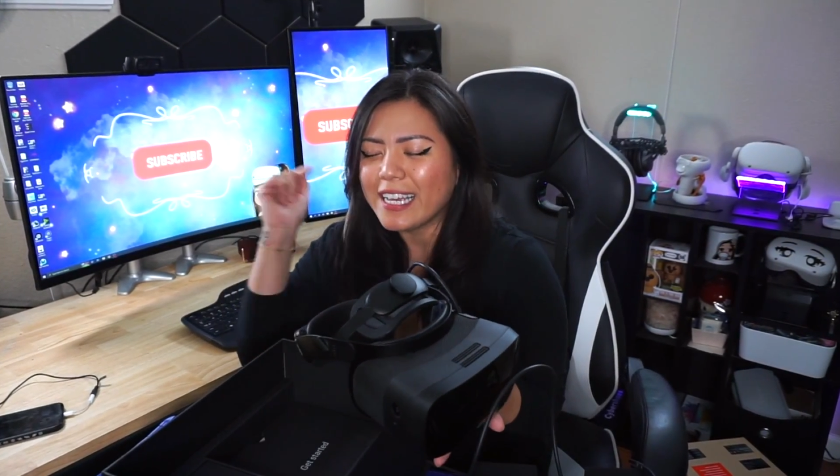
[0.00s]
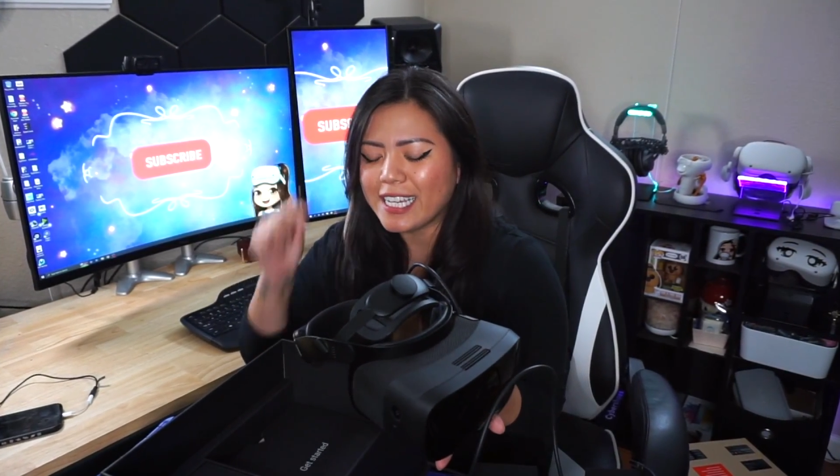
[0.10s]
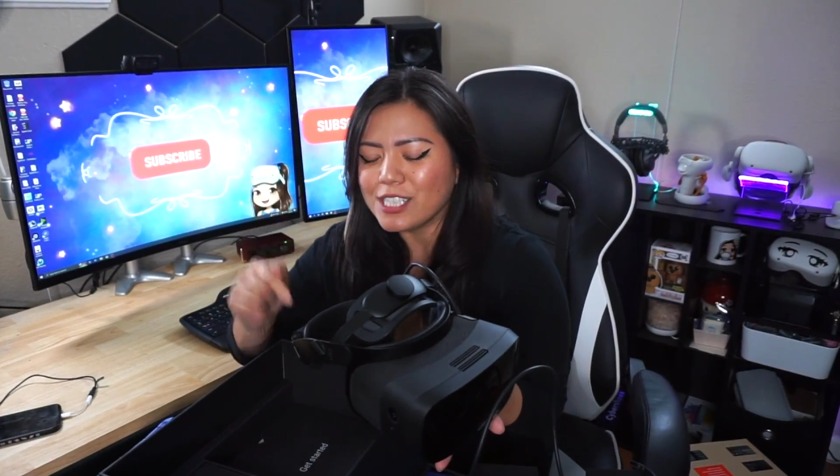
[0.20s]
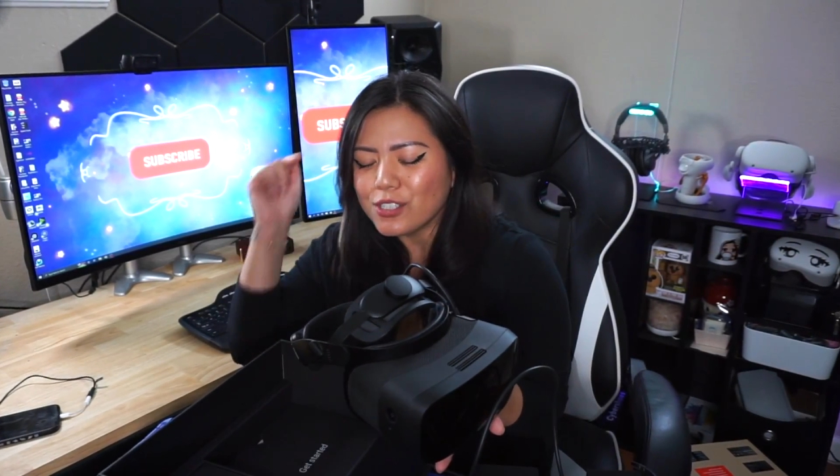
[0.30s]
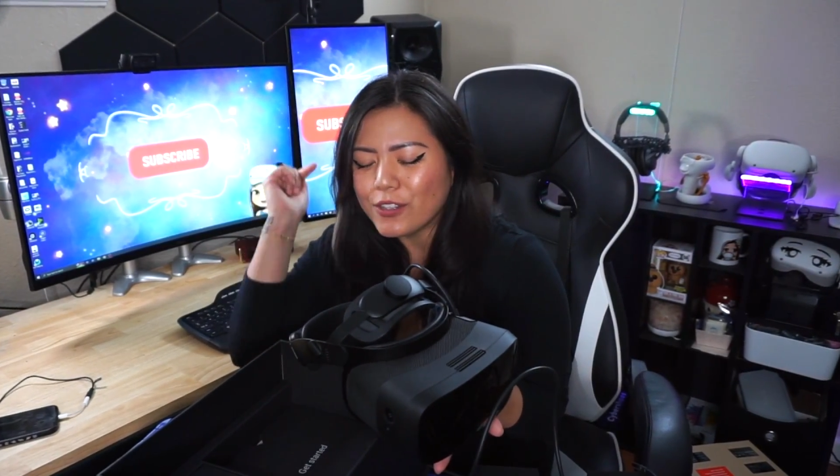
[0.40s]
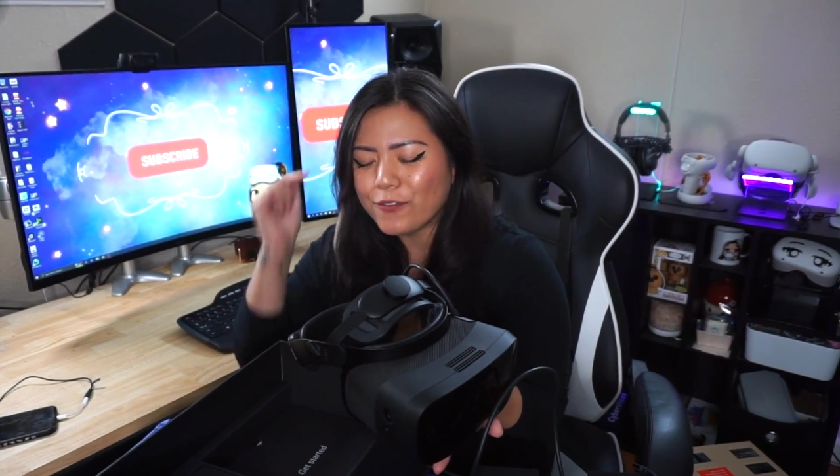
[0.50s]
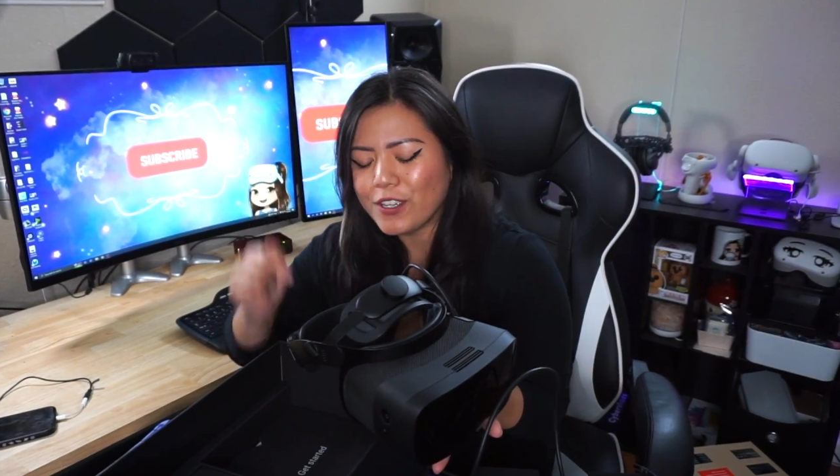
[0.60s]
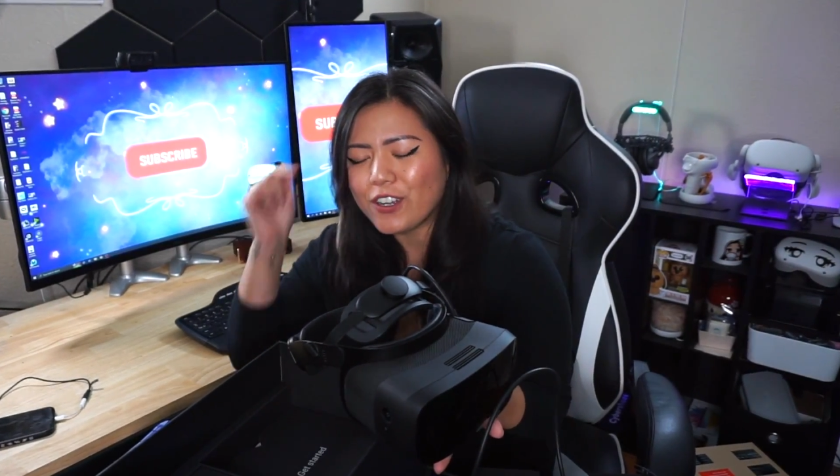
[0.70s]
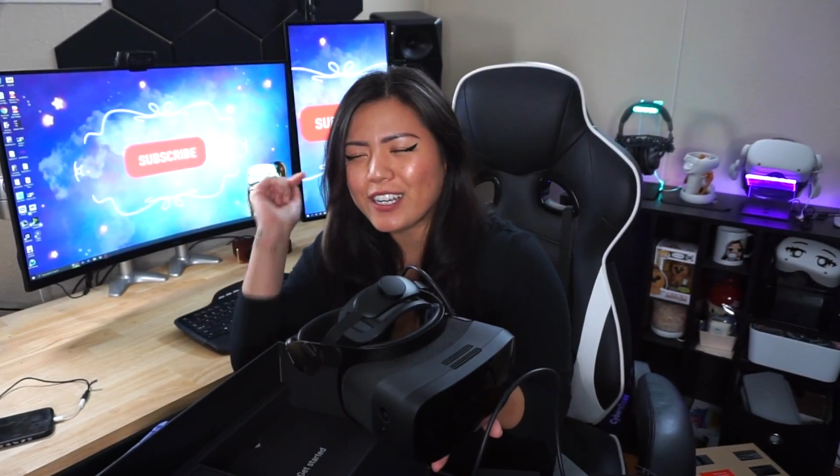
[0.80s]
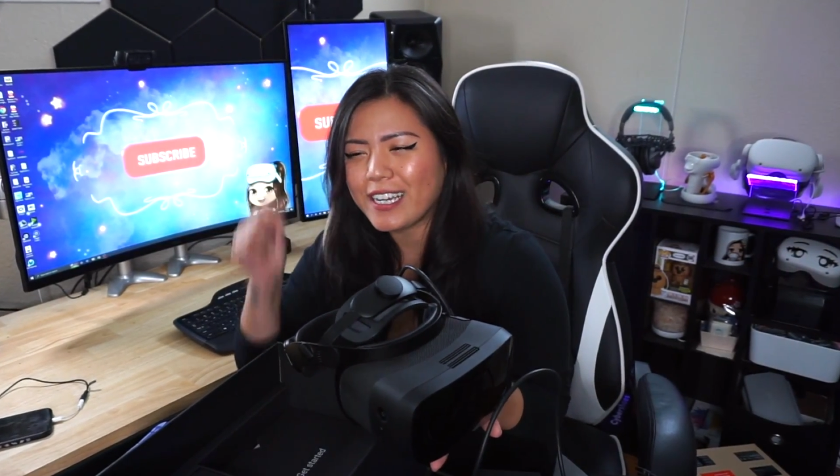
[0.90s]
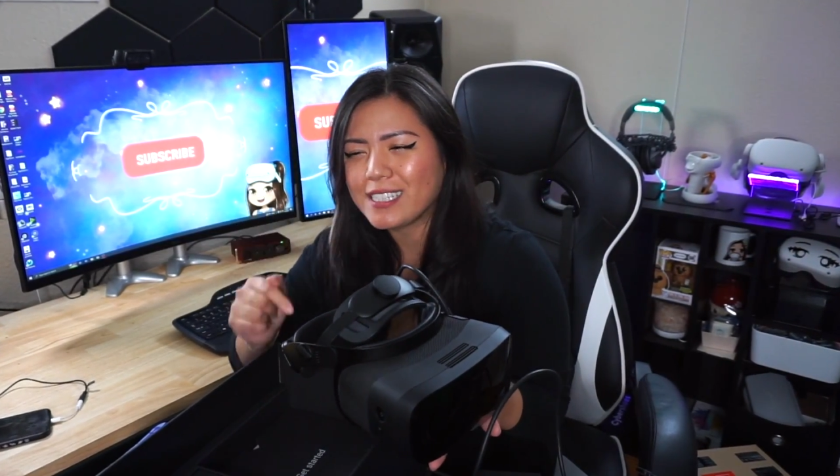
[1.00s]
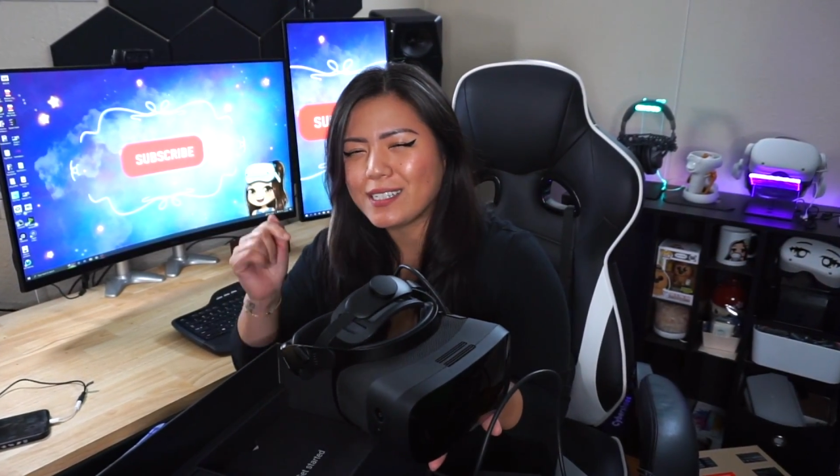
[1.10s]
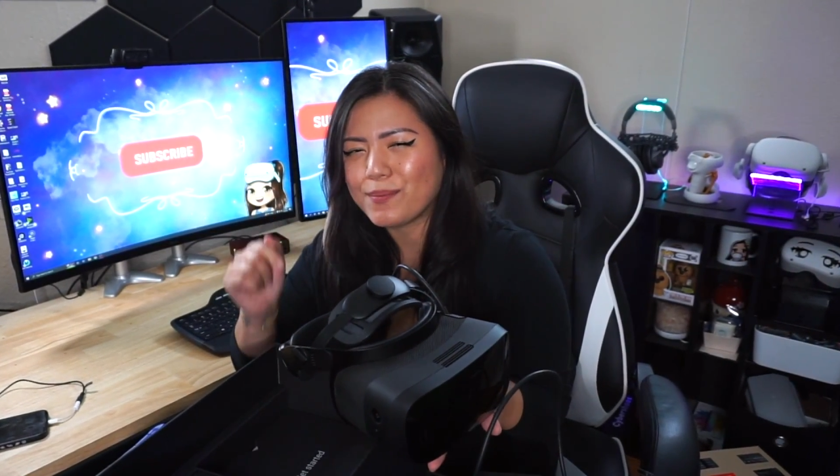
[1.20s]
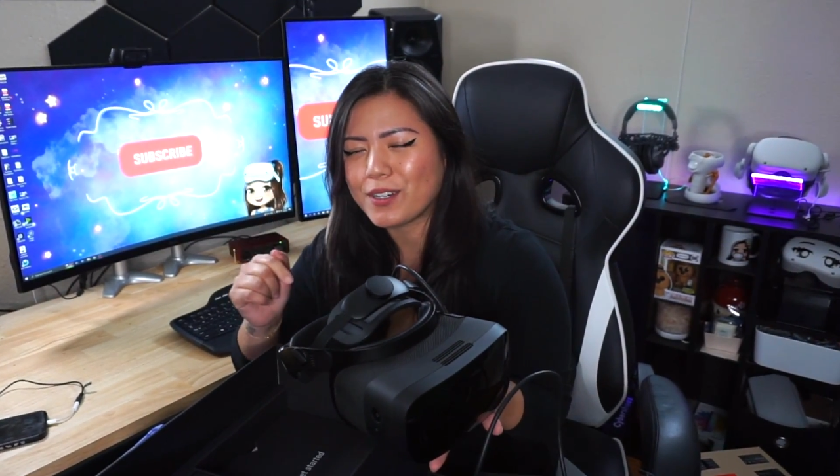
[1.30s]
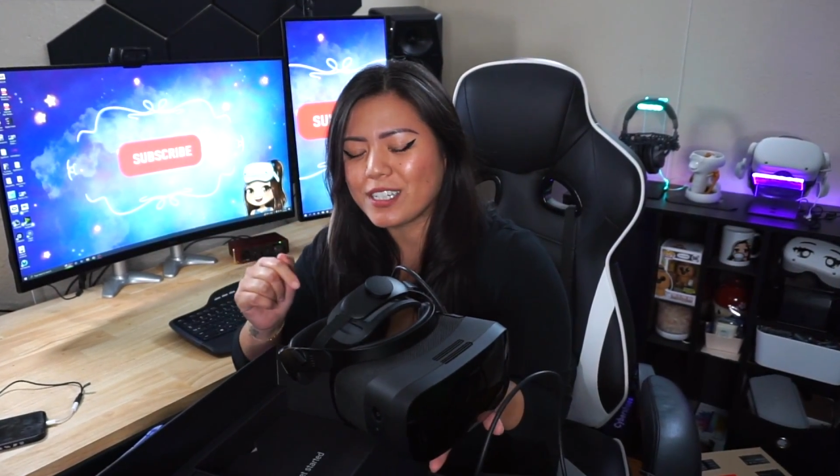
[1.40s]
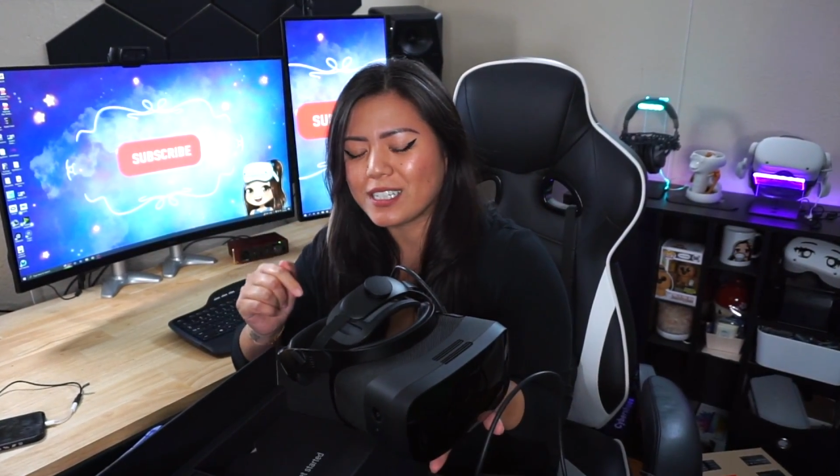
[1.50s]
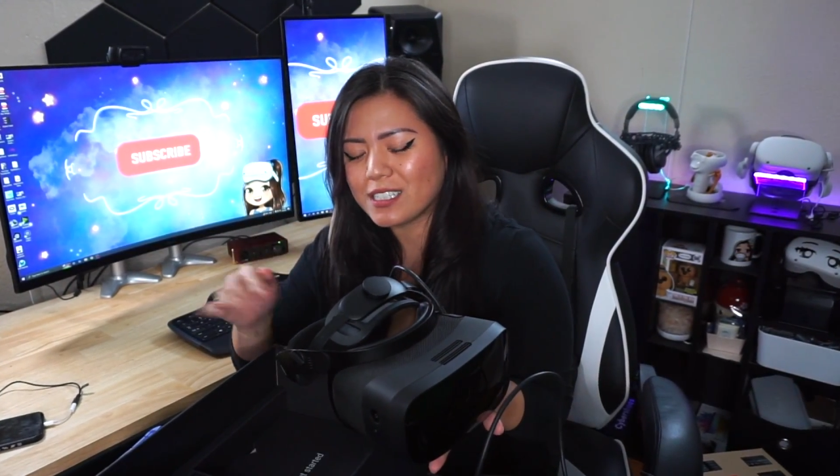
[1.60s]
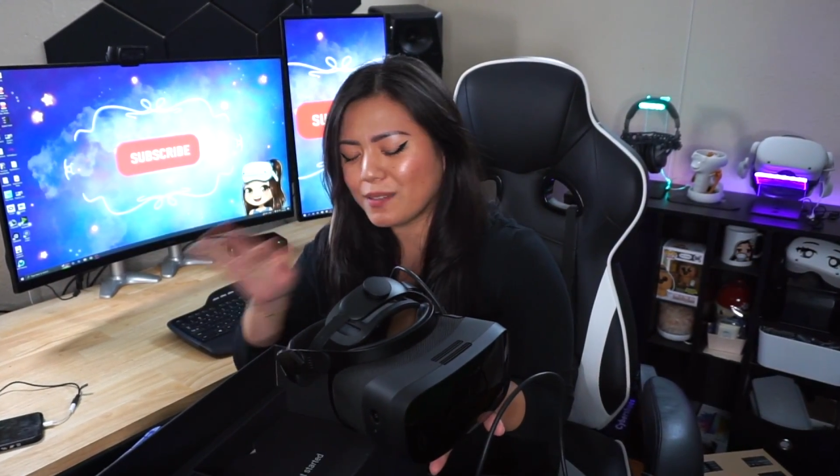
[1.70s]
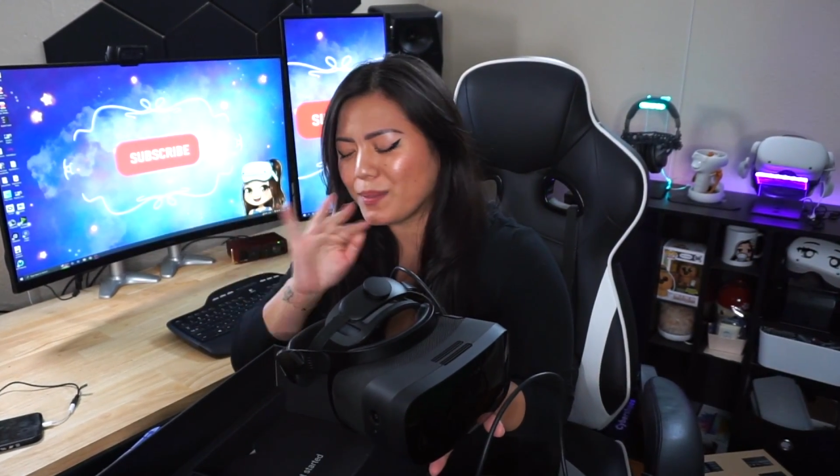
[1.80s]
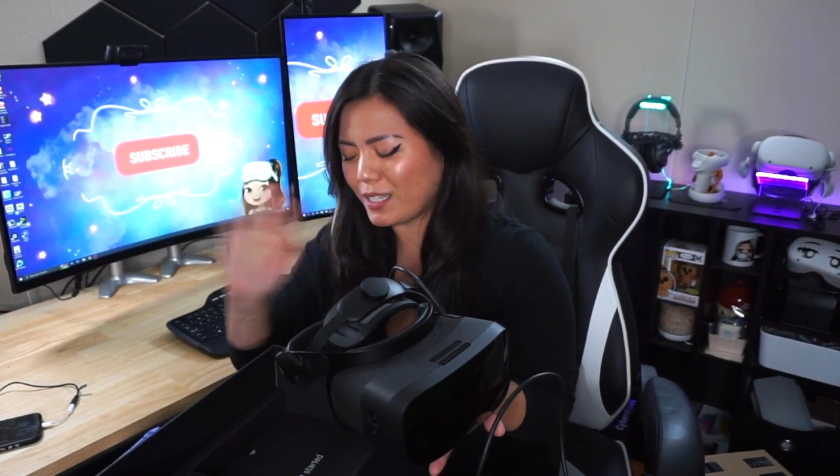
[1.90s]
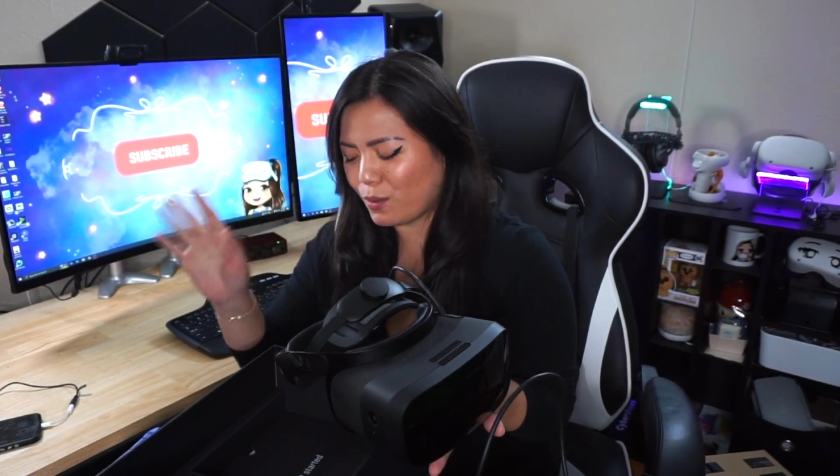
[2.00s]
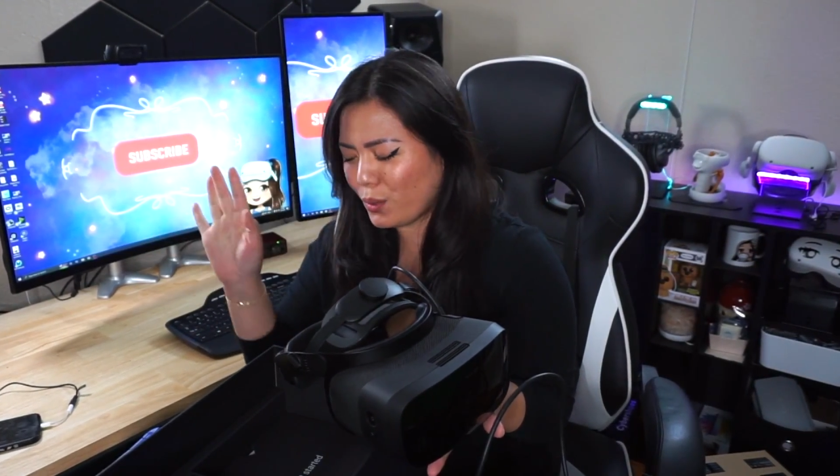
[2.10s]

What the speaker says: into the VR headset market is gonna be,